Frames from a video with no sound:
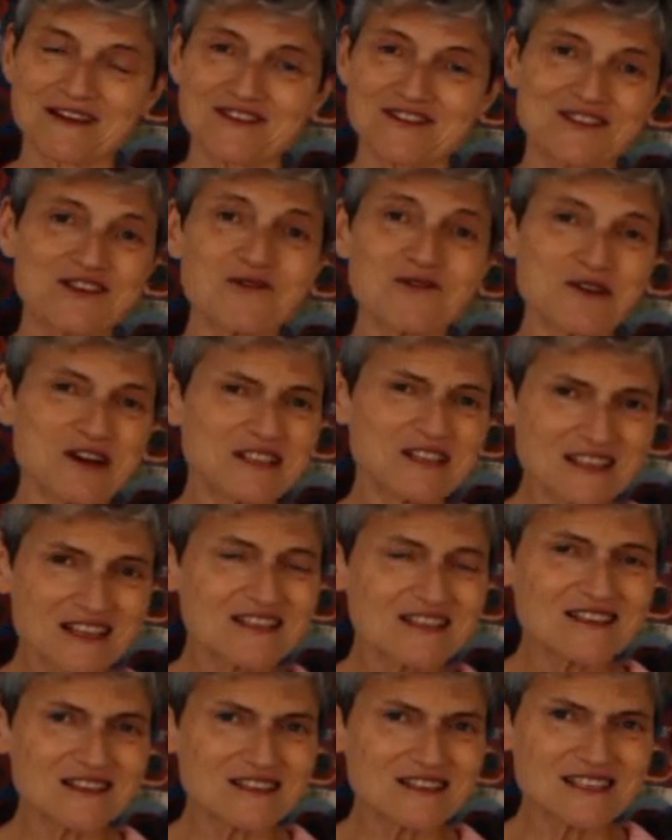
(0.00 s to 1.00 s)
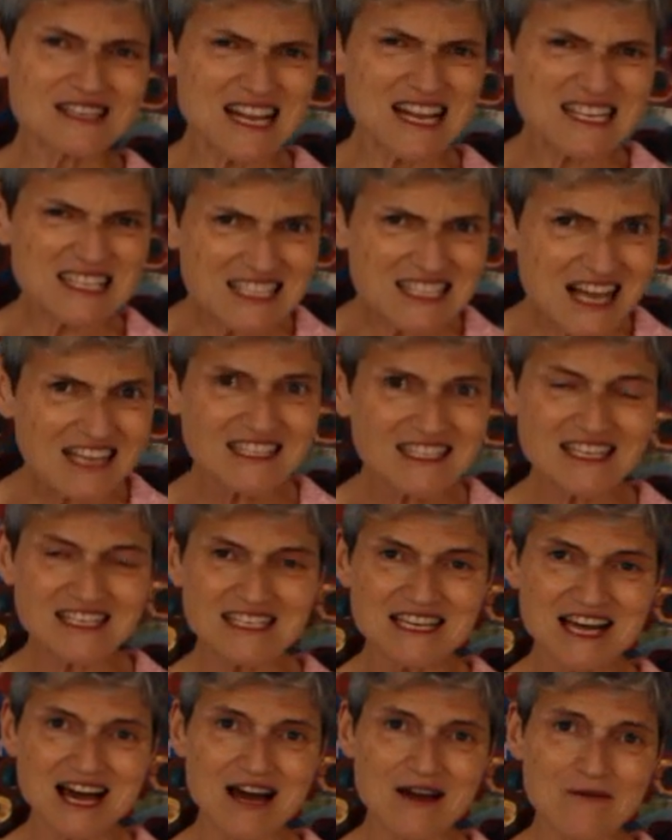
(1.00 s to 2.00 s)
So it's an
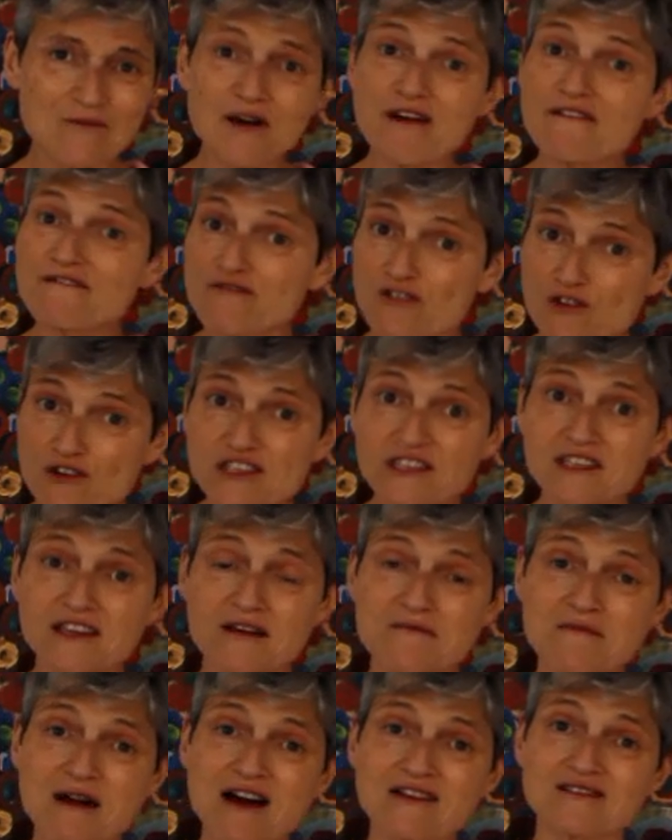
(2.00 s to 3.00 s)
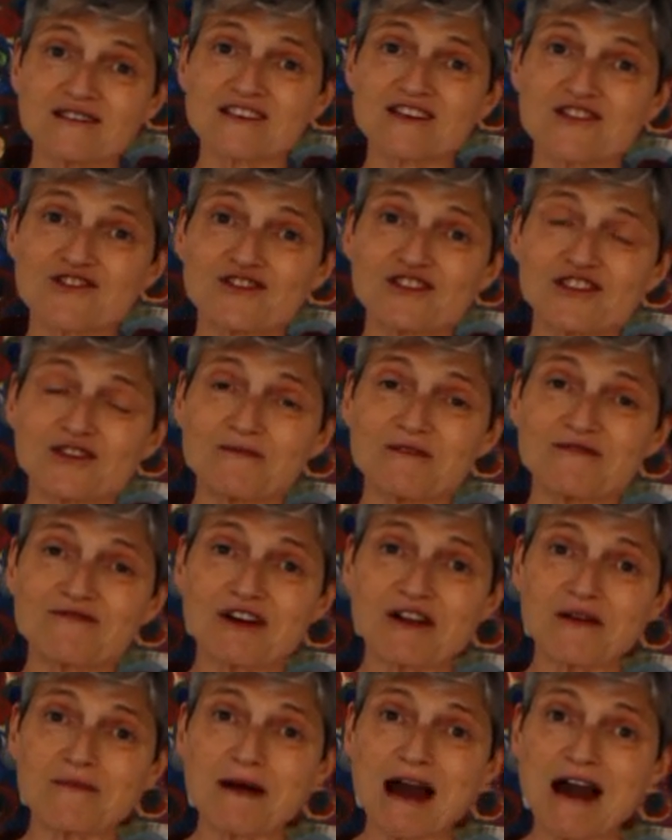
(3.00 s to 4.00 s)
exciting time where voice commands are going to be
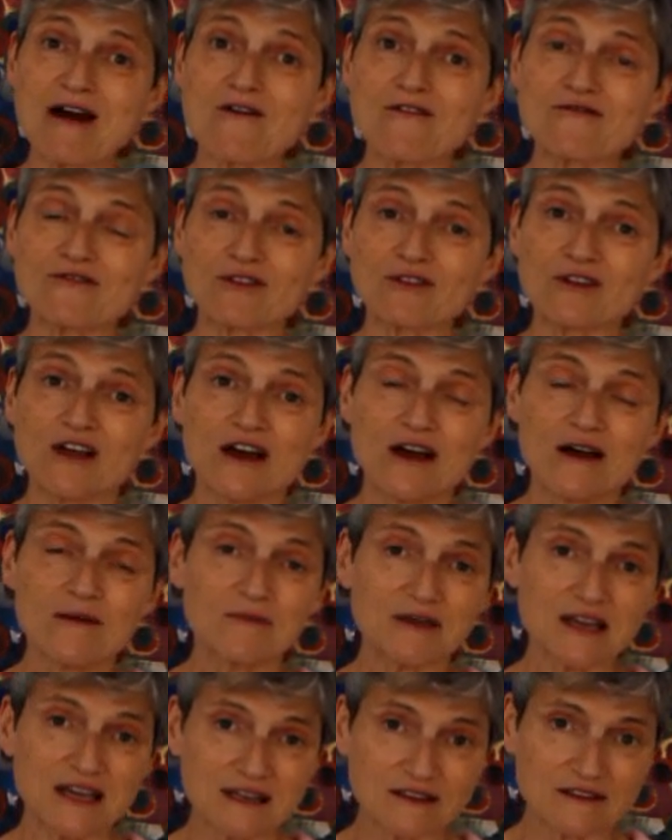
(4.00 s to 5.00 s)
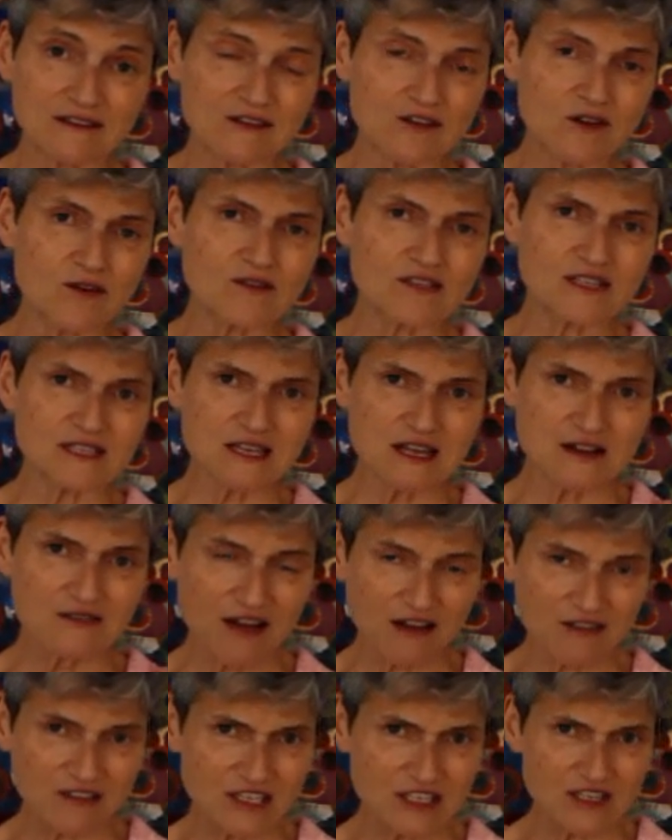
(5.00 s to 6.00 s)
very powerful, being, you know, instead
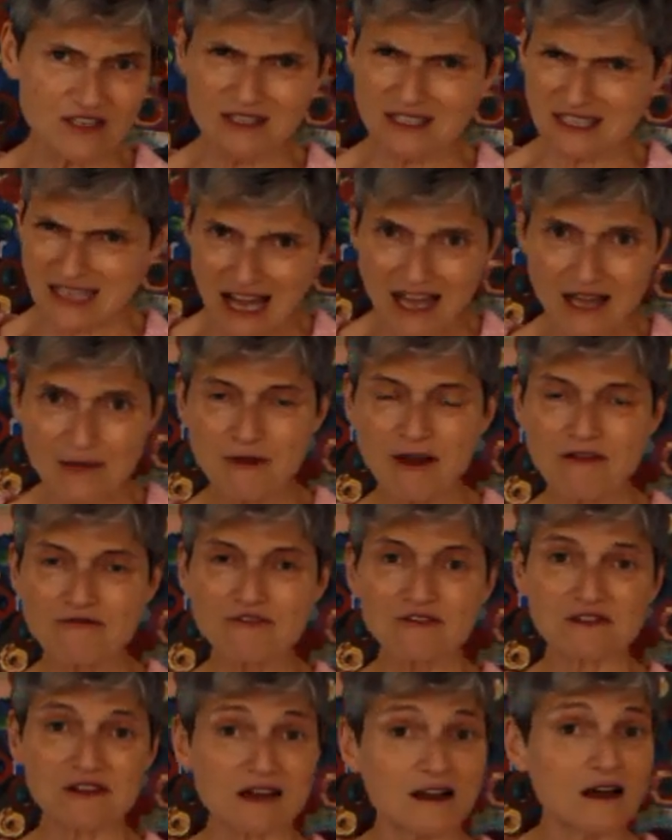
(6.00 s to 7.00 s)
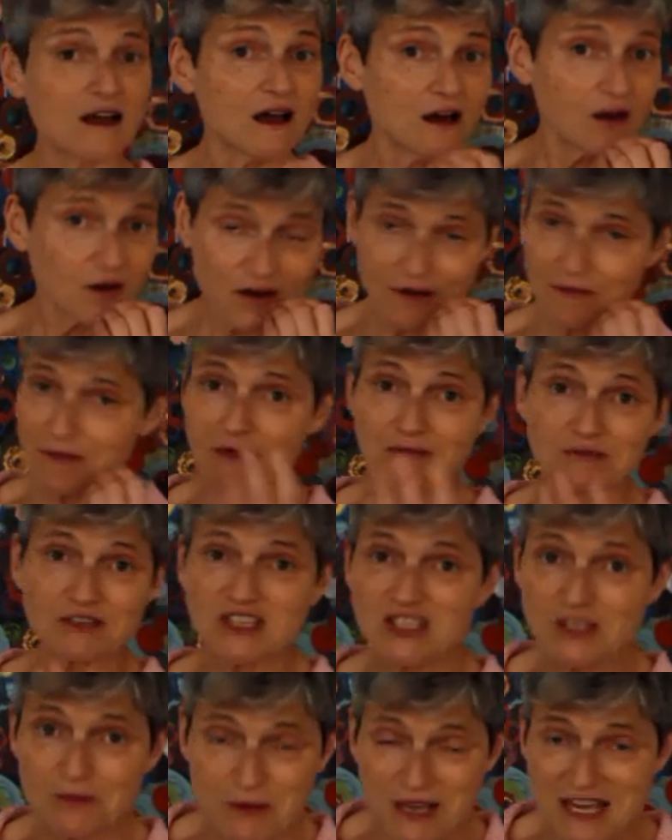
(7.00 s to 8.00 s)
of having to type everything, we're going to be able
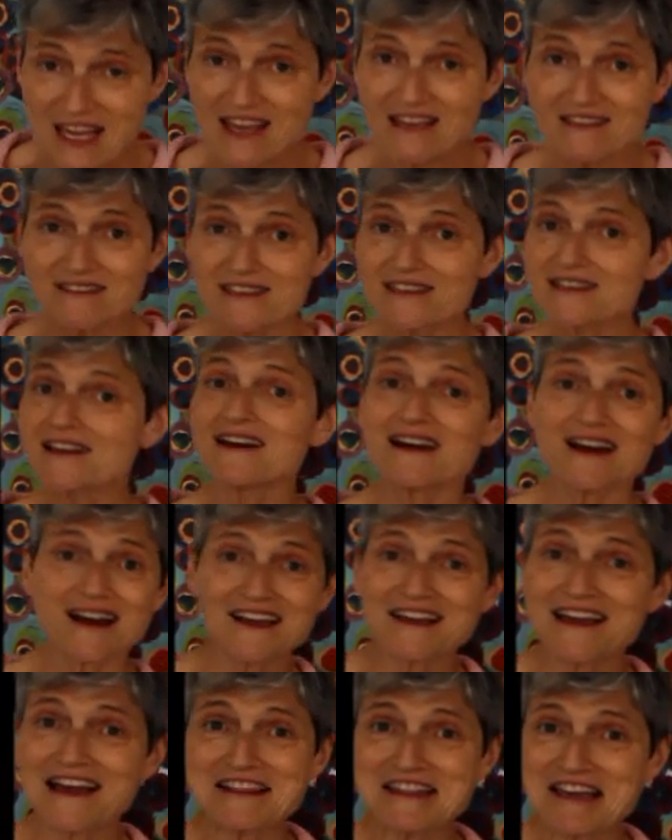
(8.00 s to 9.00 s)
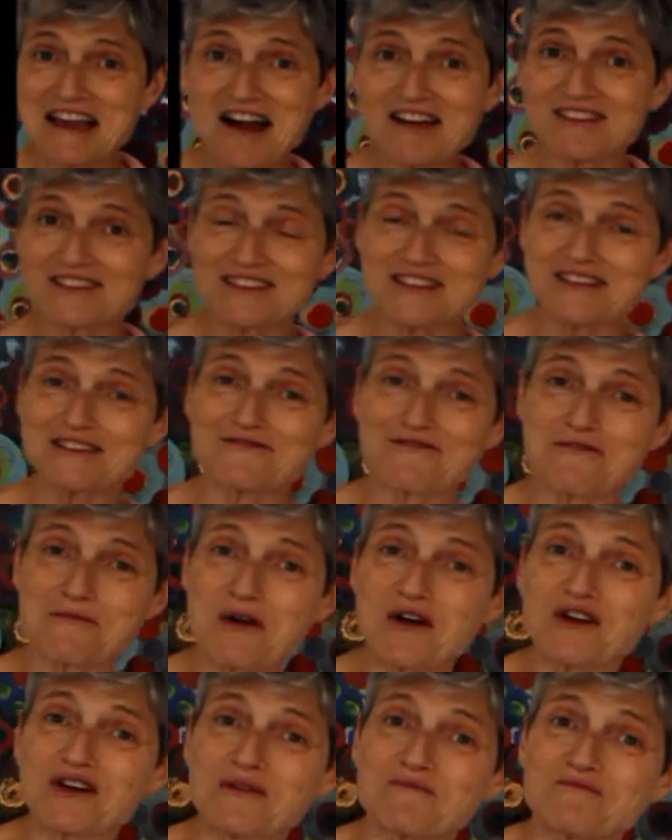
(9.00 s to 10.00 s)
to speak it and get the answers from
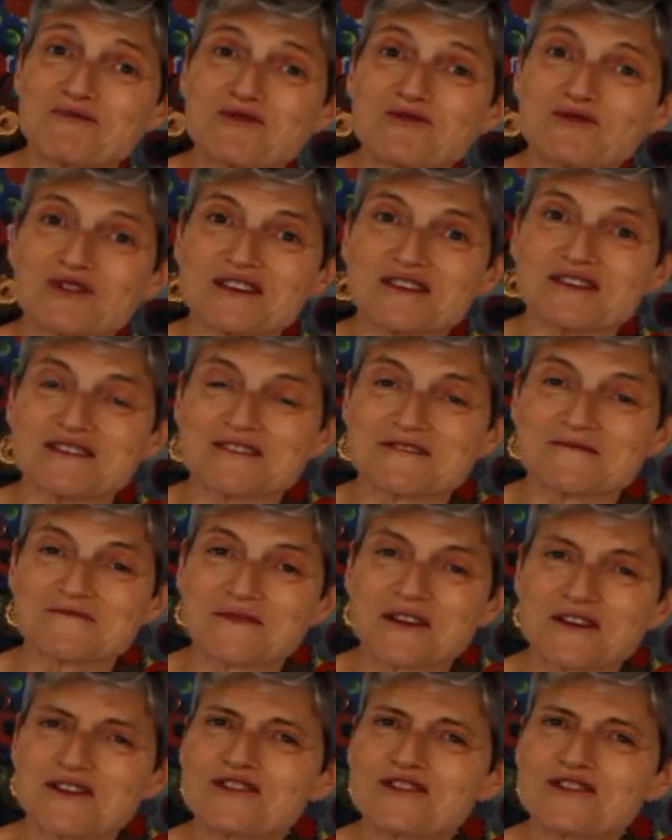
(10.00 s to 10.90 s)
our computers.